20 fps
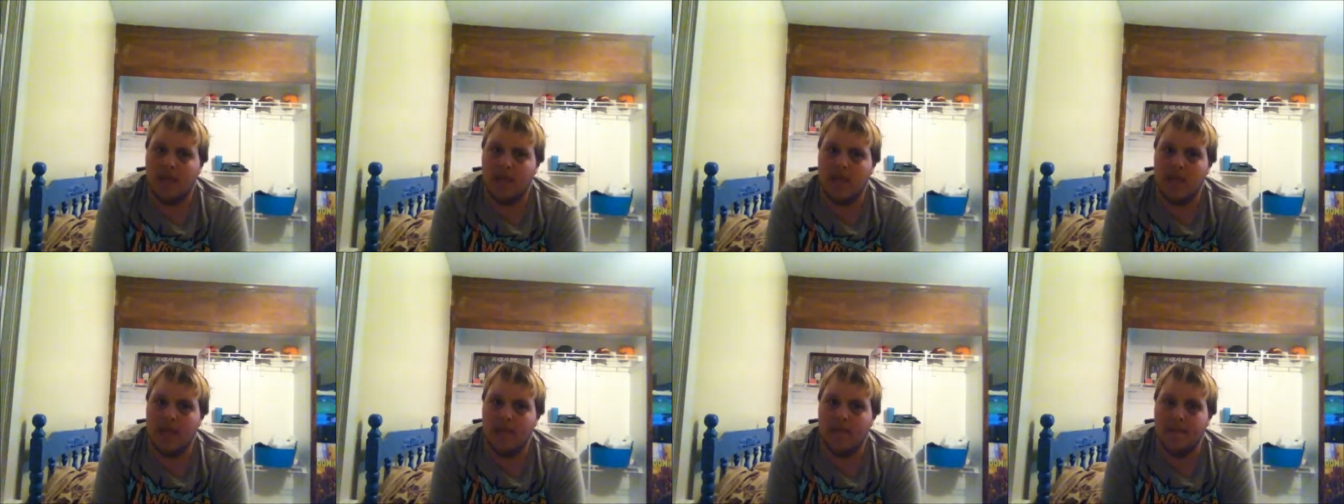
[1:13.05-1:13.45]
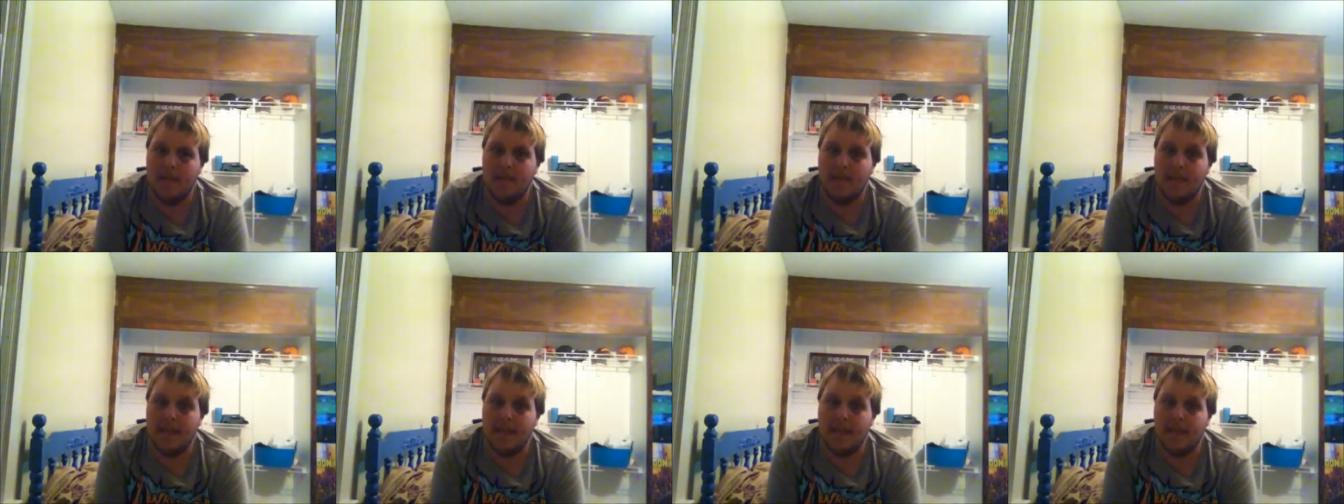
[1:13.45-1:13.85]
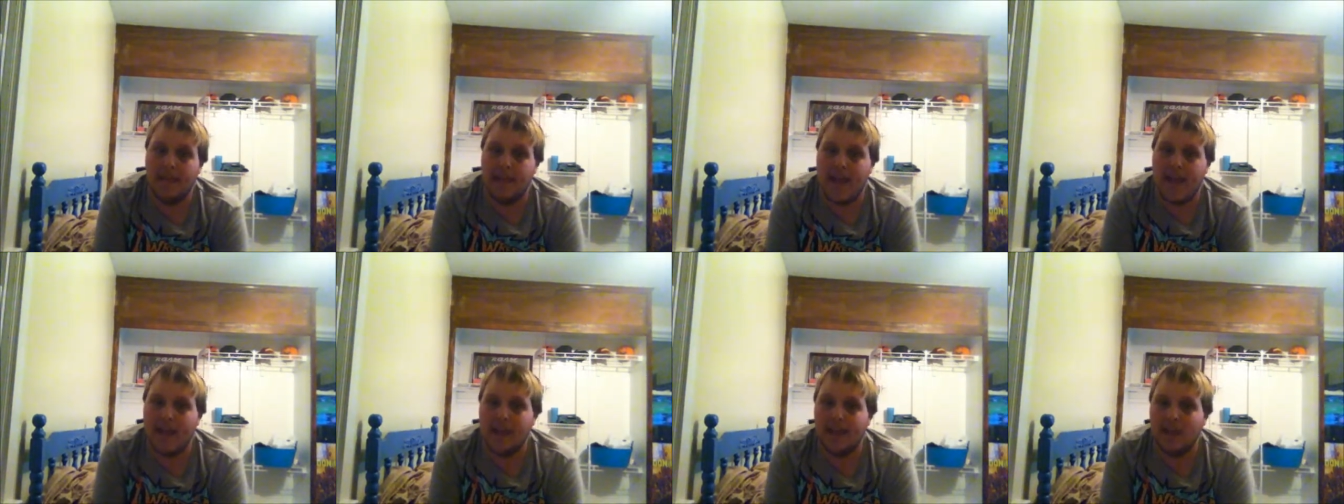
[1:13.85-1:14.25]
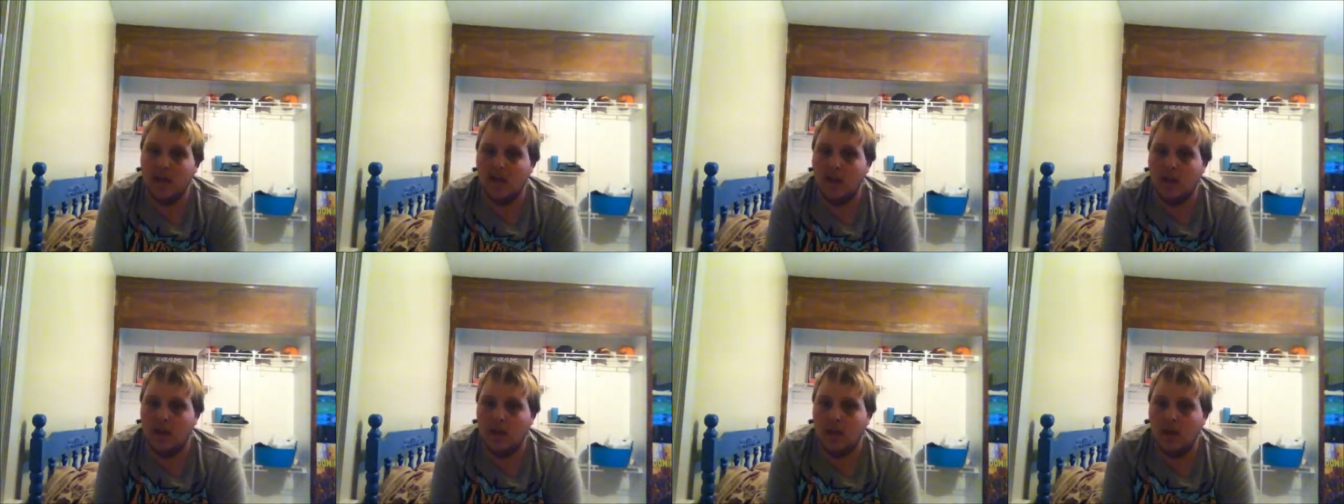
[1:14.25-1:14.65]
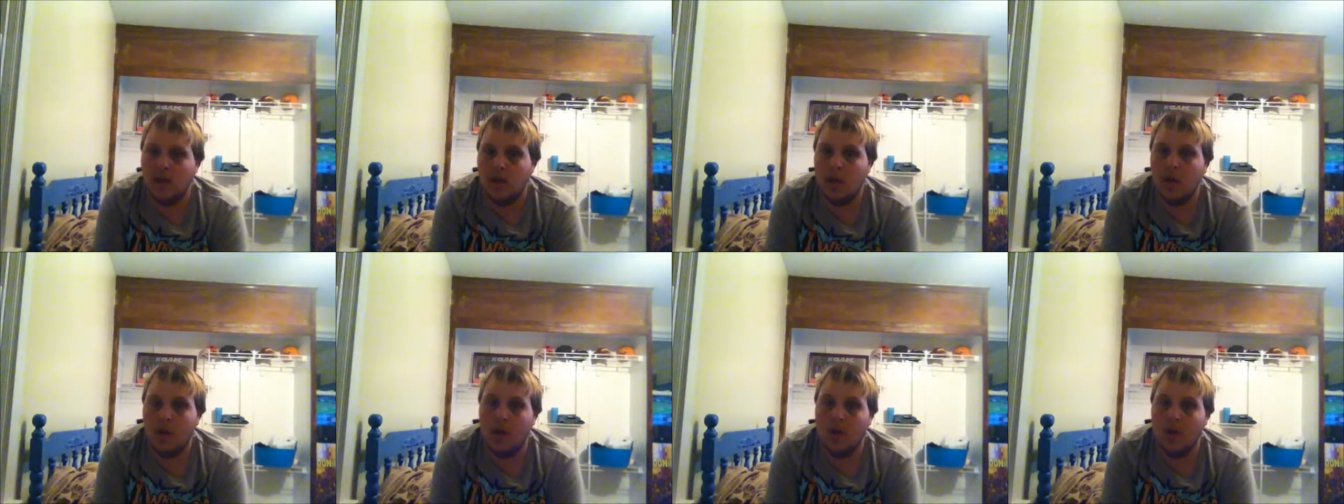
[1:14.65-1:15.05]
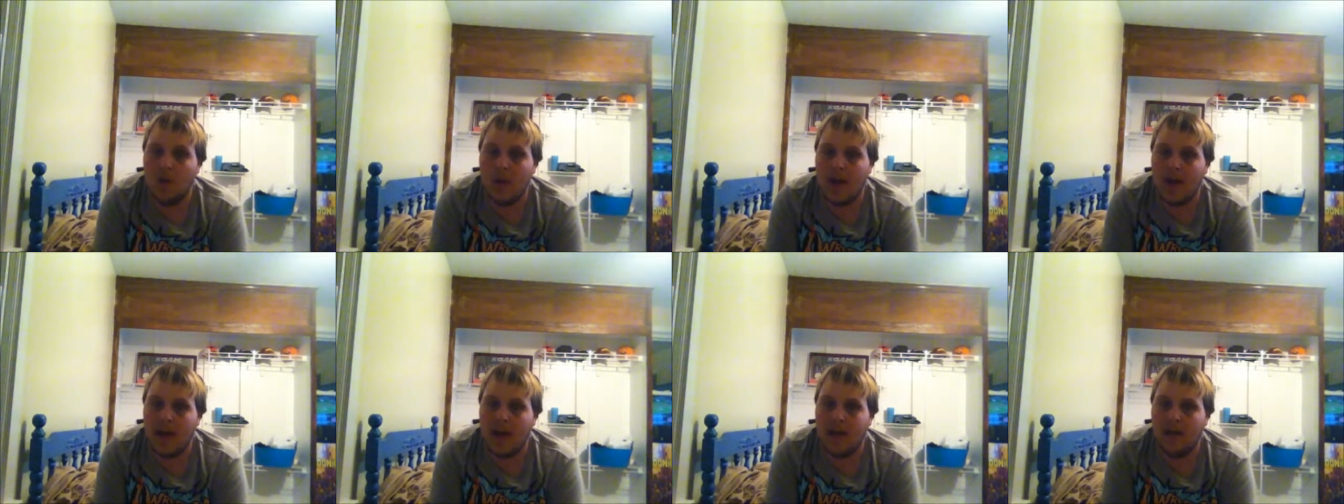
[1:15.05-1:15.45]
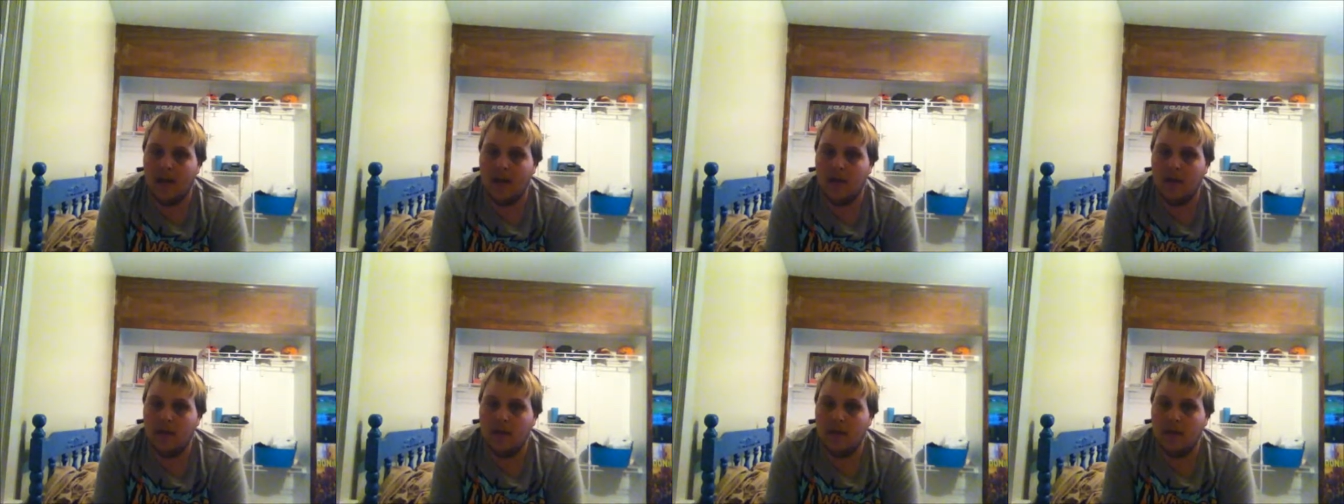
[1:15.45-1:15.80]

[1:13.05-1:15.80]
him being taken away